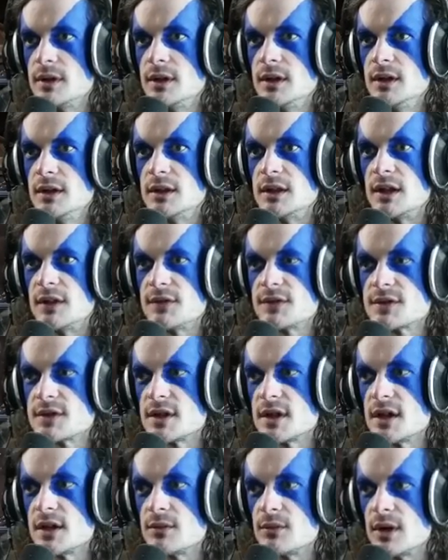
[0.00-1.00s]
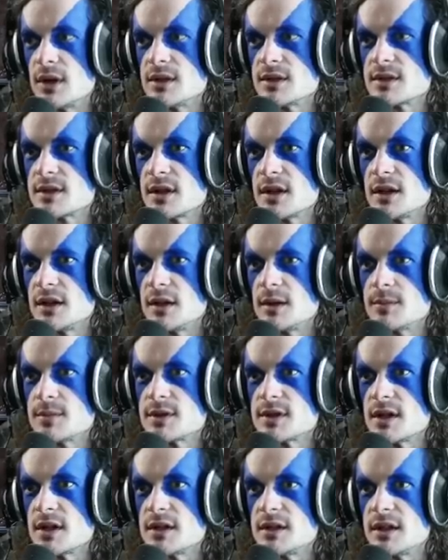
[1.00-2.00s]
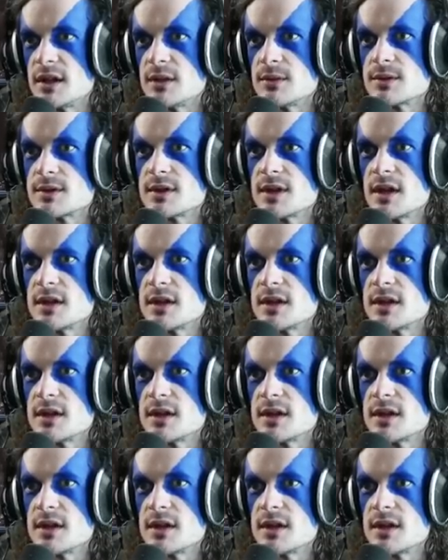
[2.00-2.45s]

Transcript: Left side, right side, upside, downside,